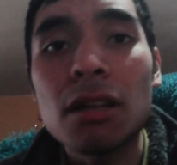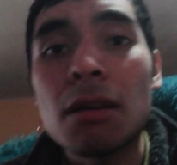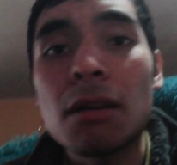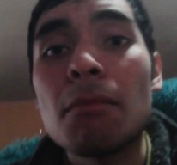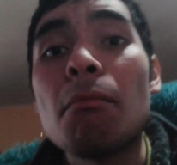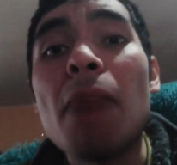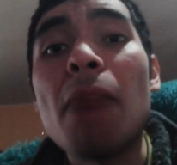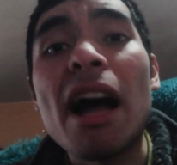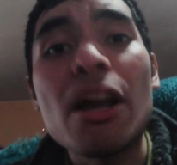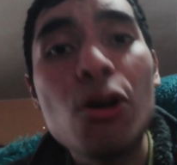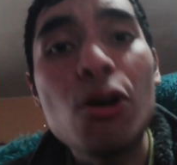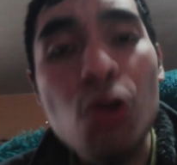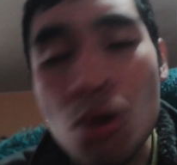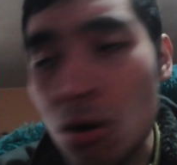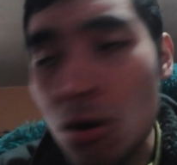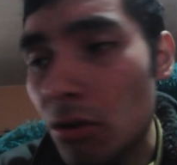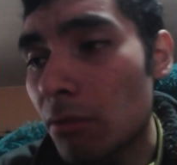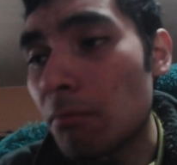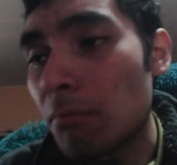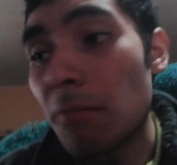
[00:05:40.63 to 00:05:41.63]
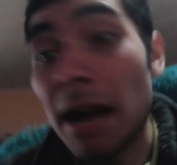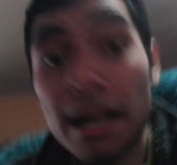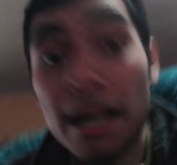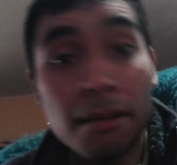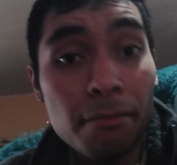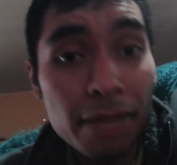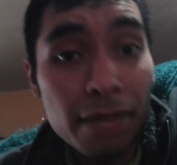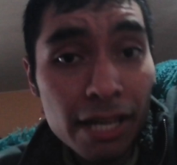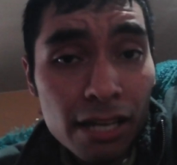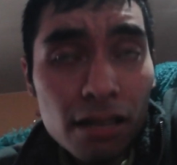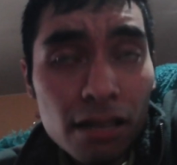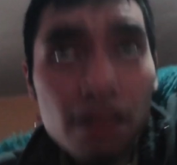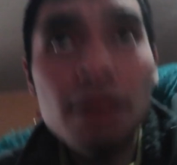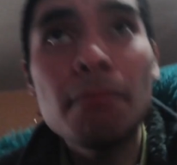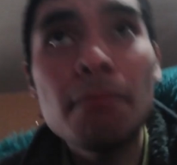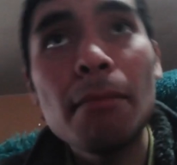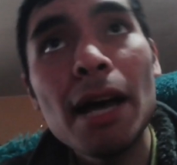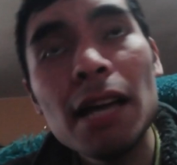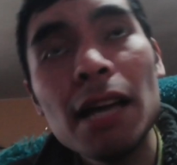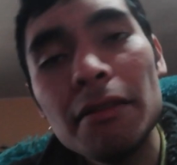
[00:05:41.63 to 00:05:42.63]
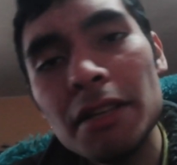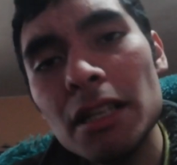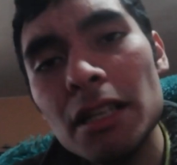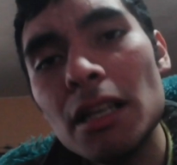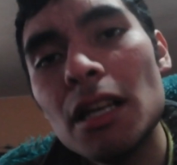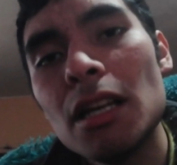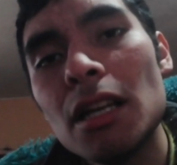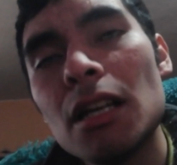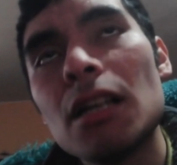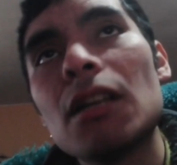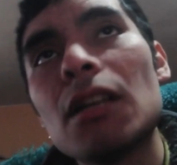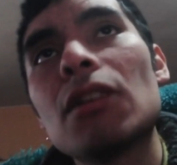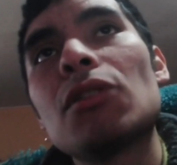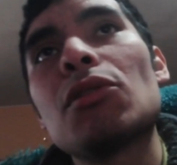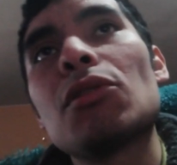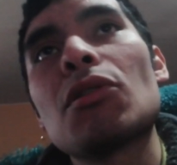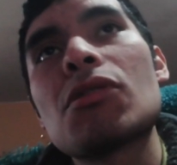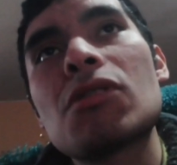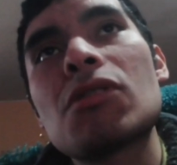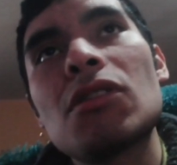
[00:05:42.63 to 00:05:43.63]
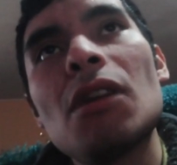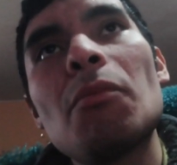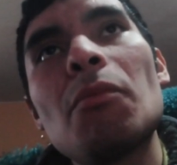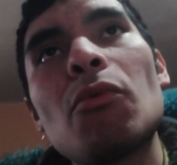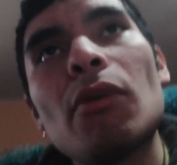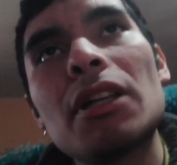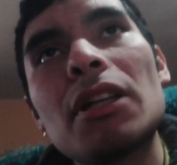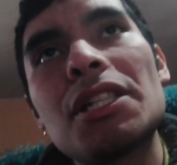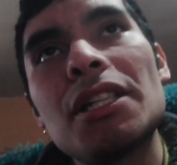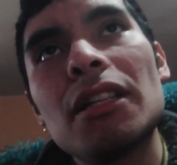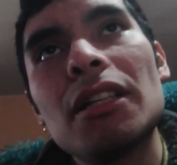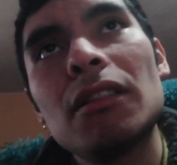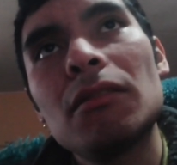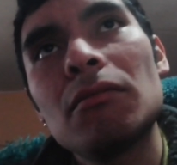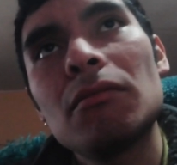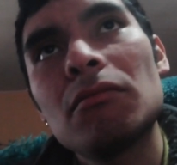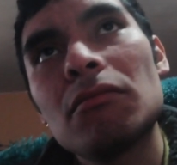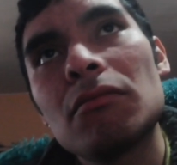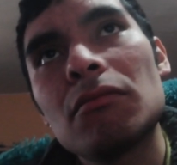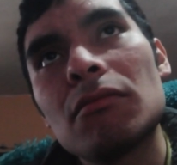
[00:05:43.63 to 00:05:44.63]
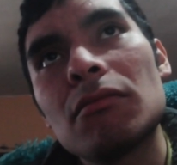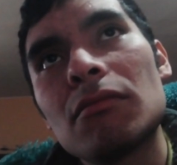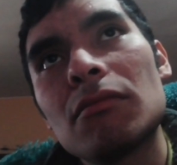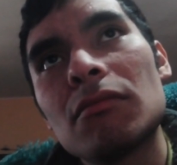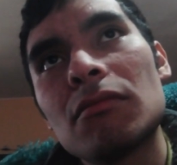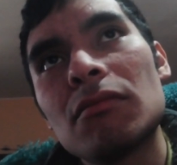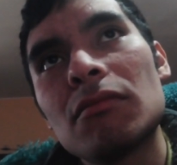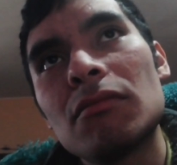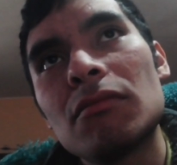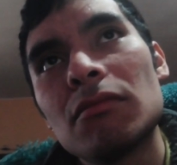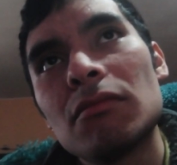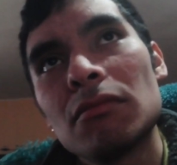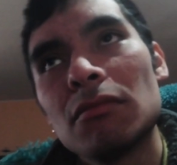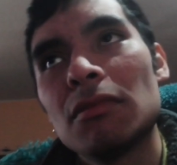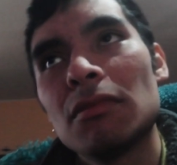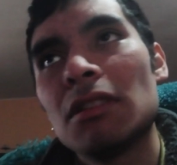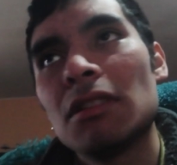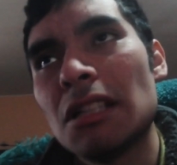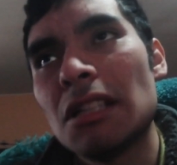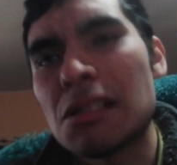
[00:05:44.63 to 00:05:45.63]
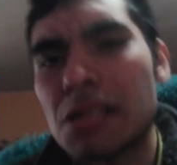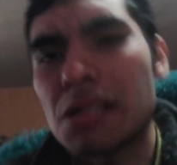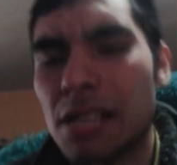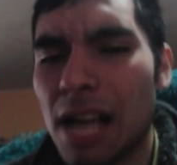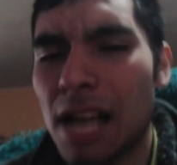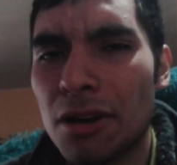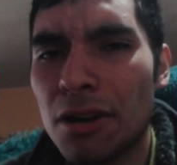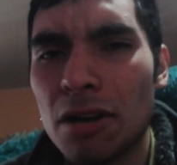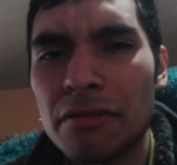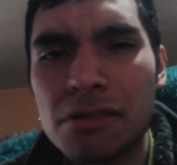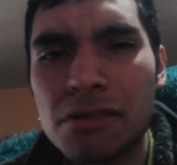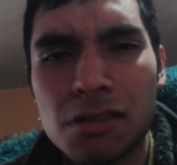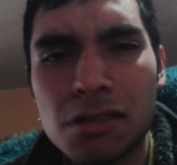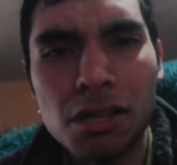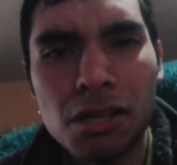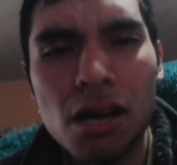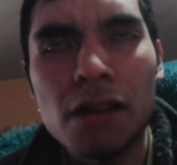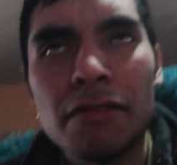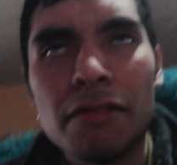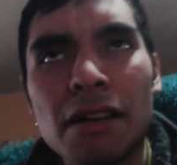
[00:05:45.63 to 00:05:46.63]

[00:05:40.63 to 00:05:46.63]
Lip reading: By who? By me, maybe, to stop watching this kind of stuff.